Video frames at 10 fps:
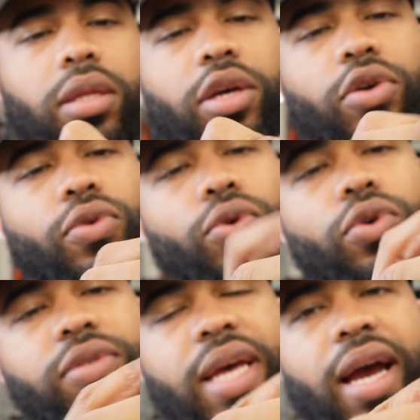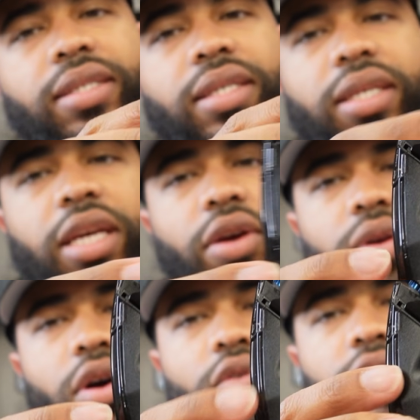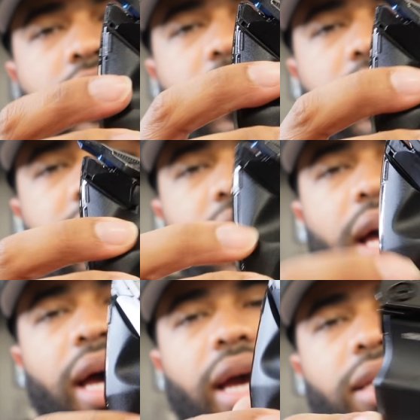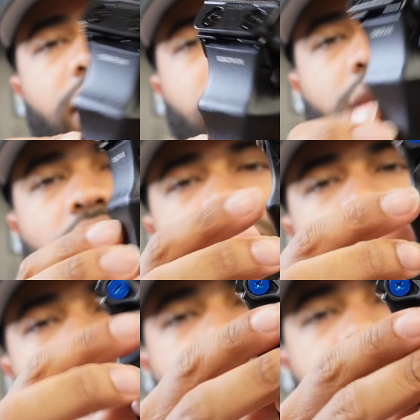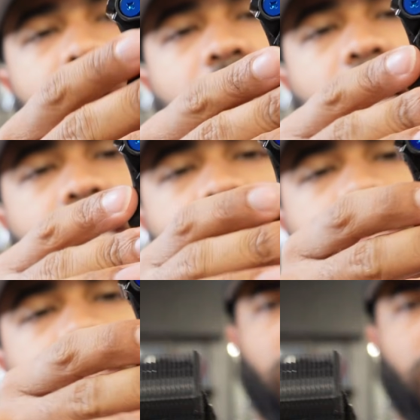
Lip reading: The grooves actually carry over to the sides on both sides.